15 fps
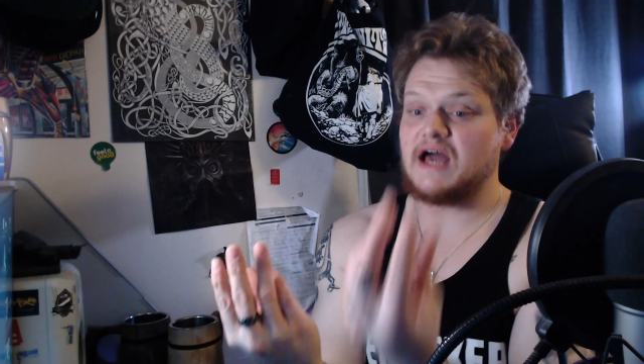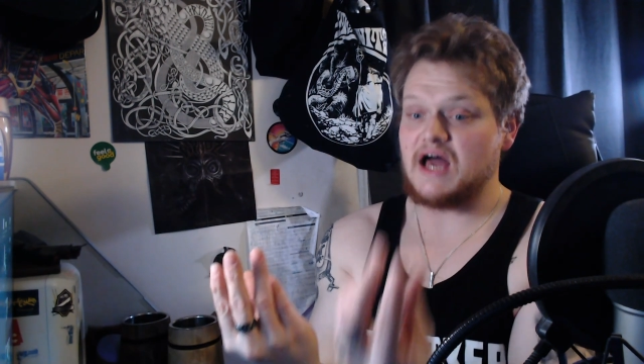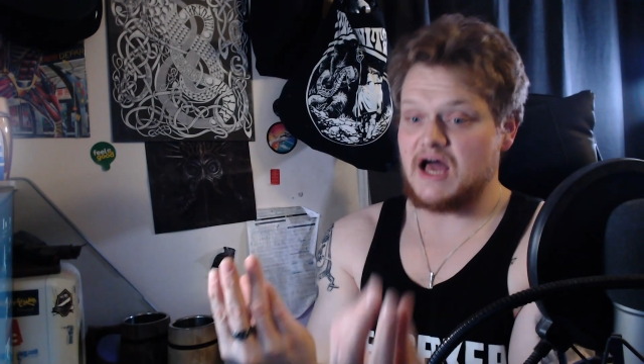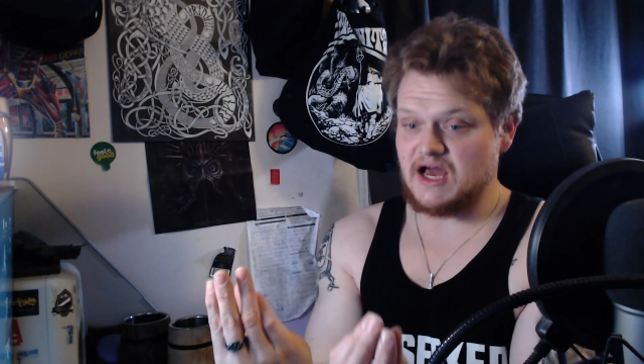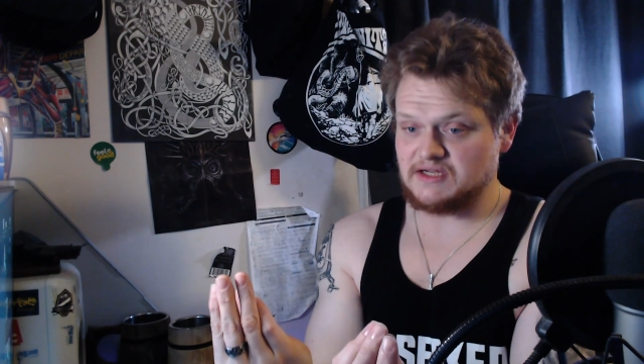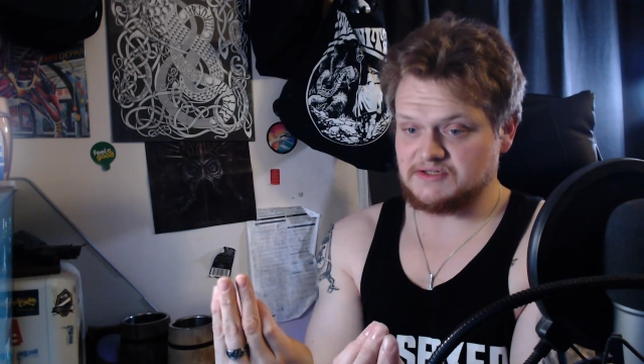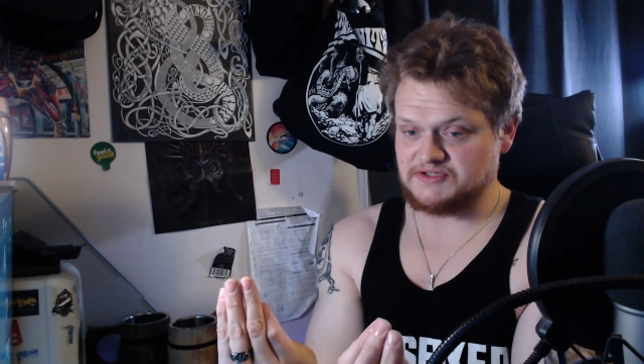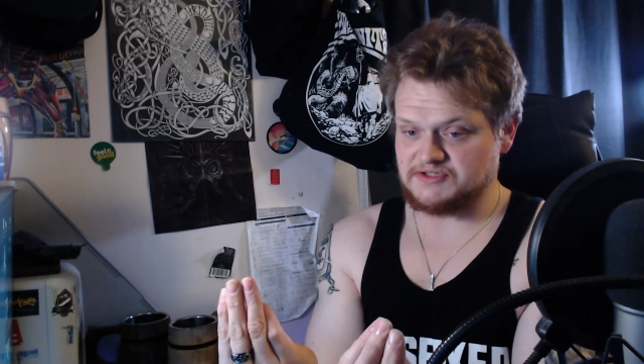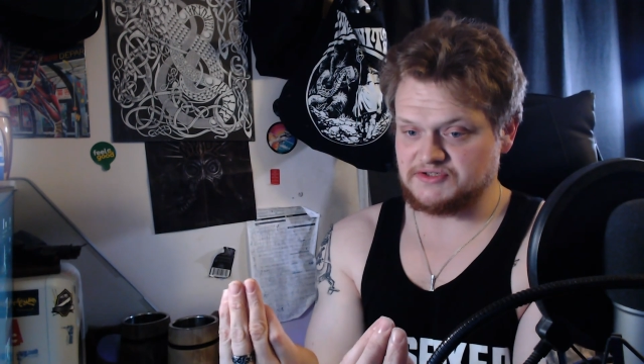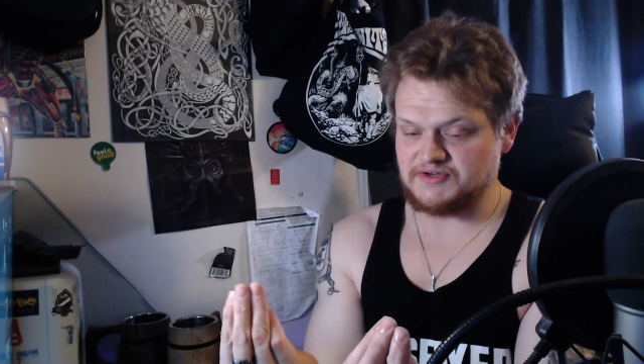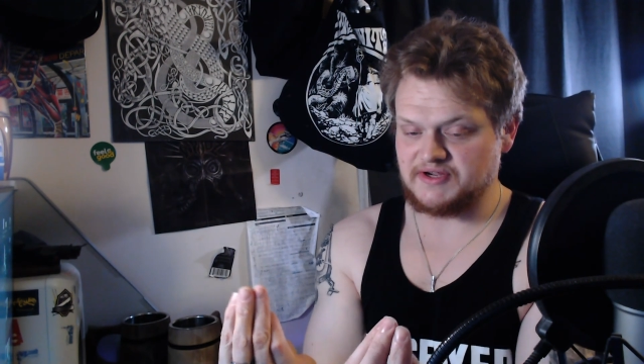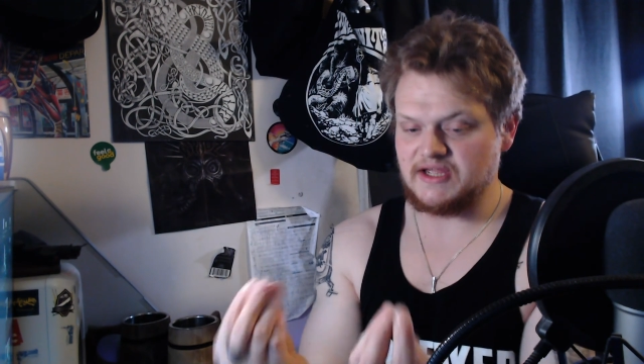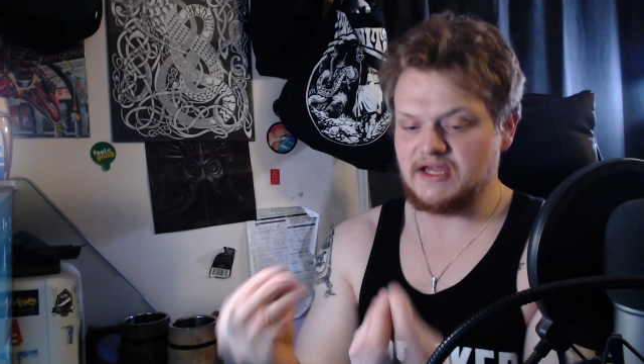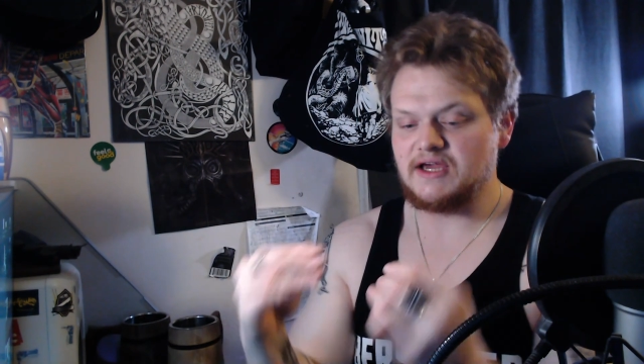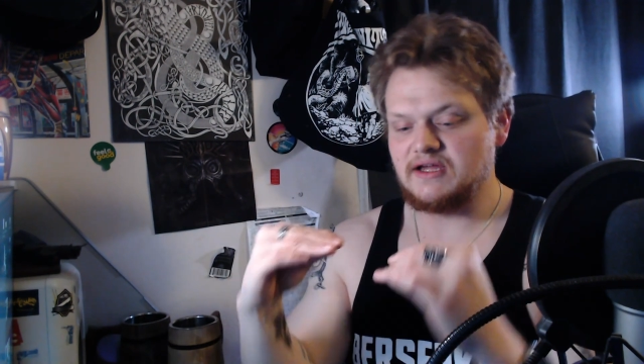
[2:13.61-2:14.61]

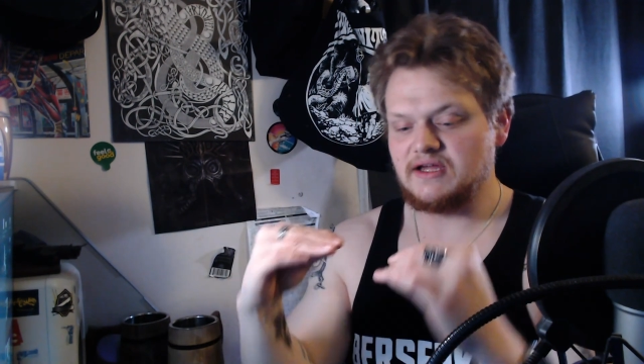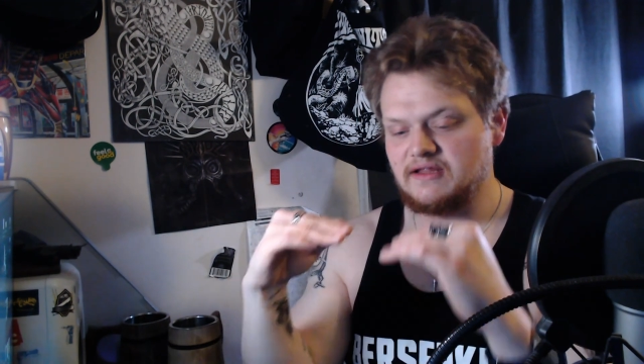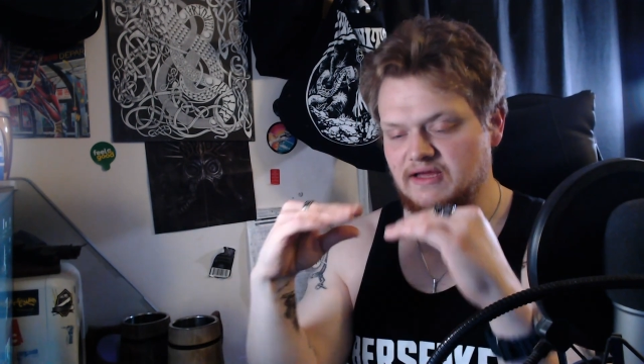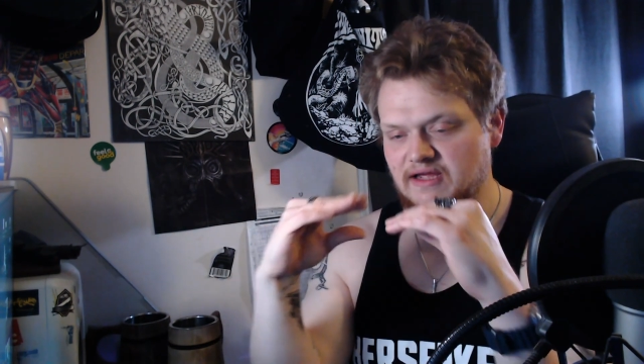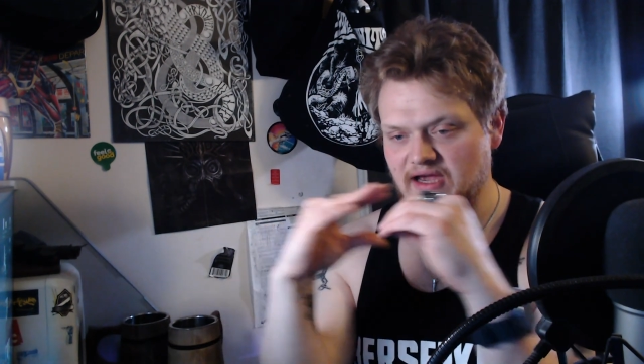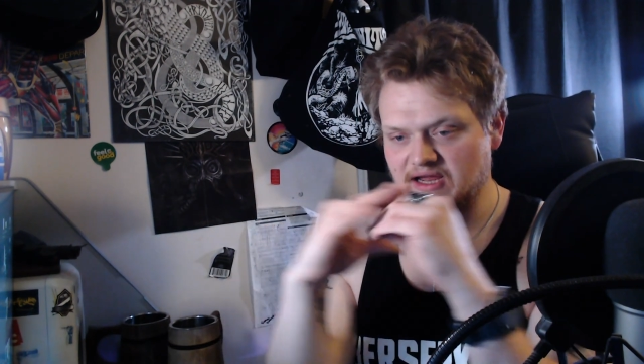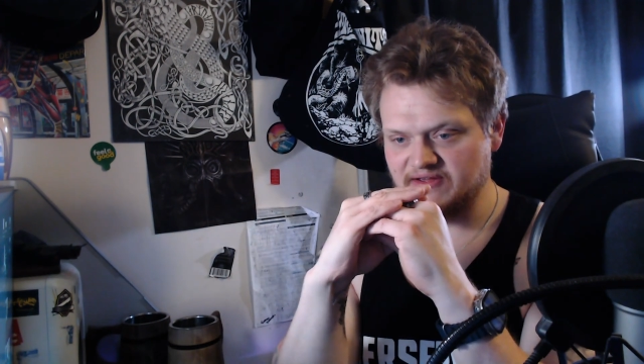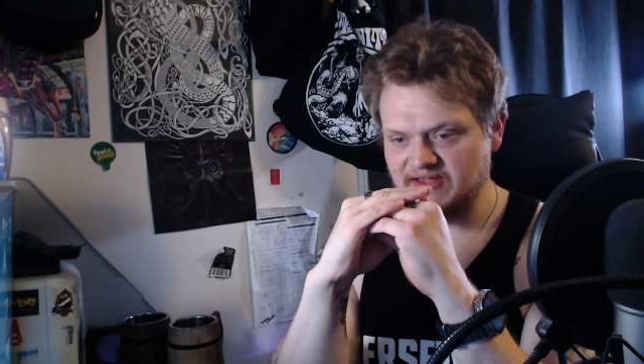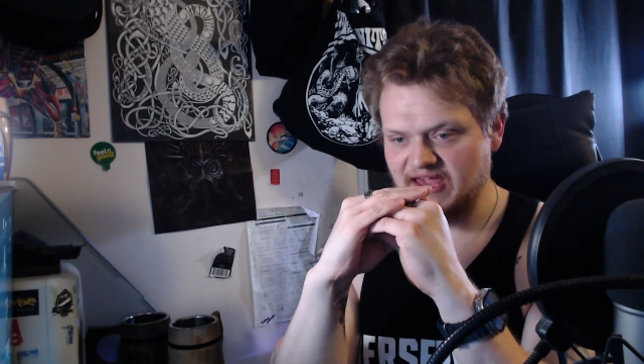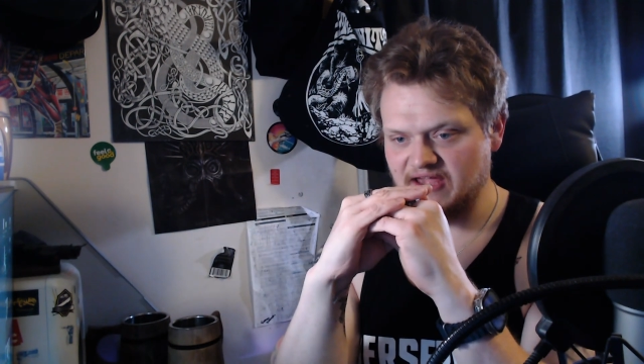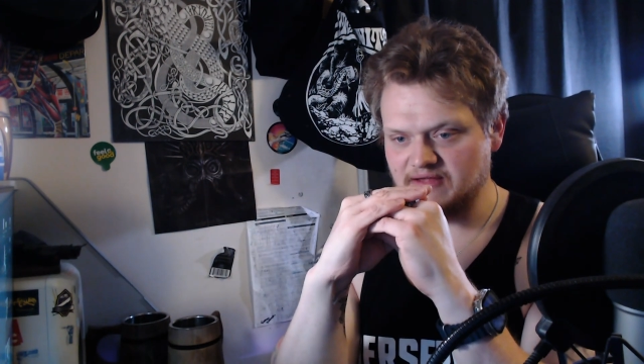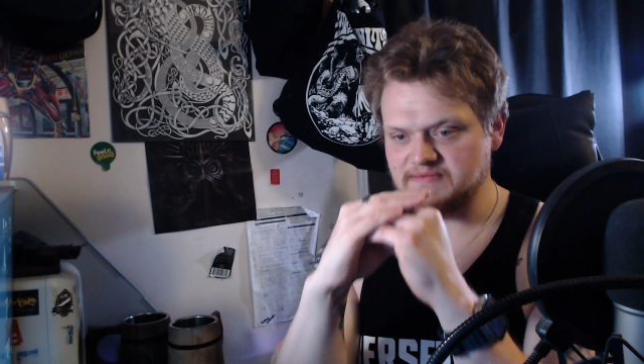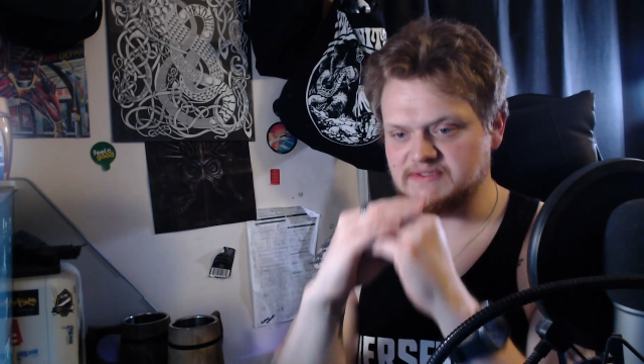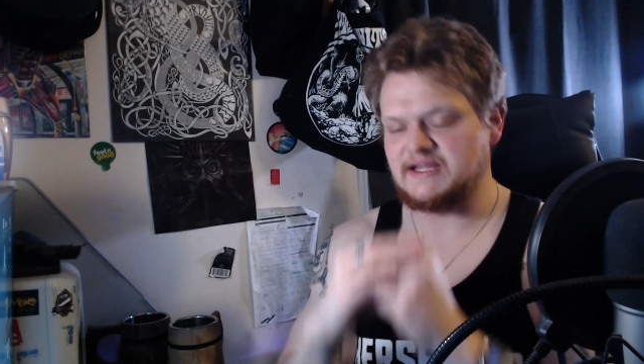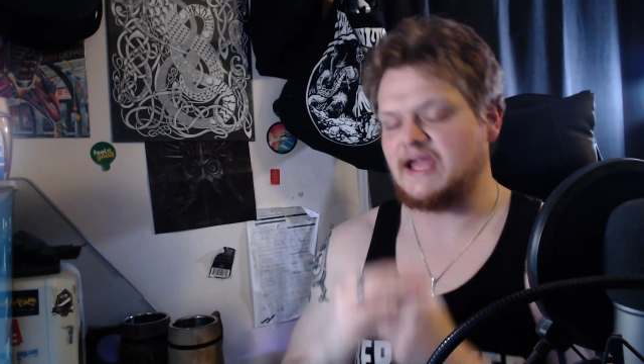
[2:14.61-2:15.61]
artistry that kind of came
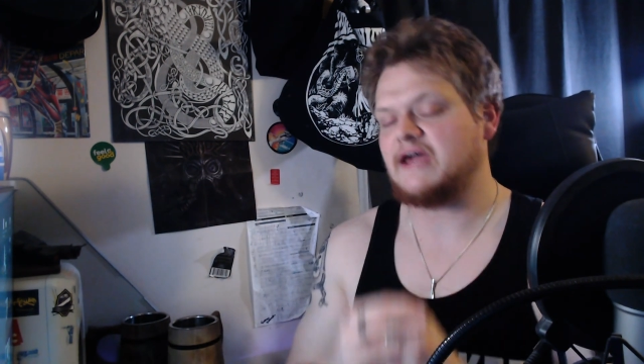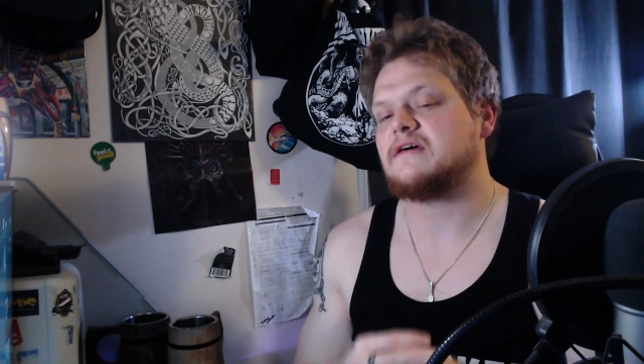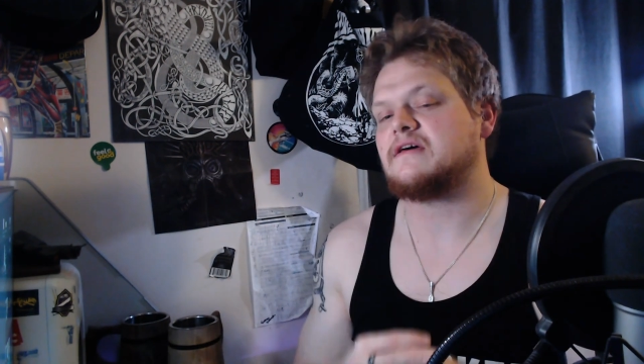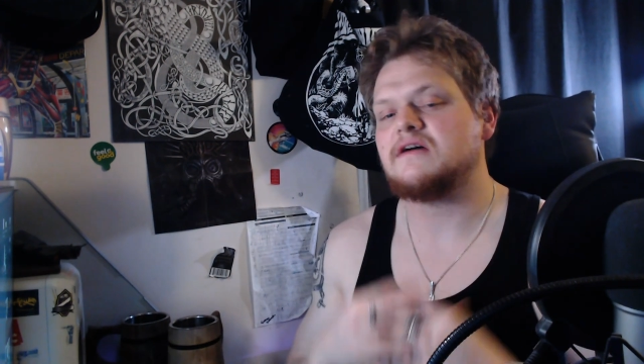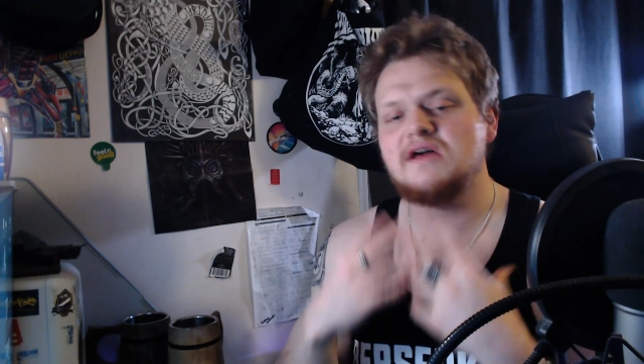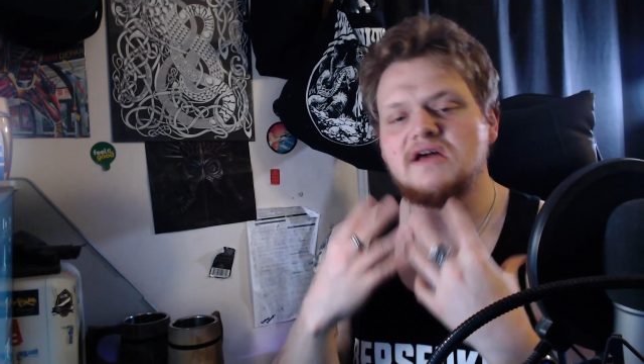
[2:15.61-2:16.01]
together.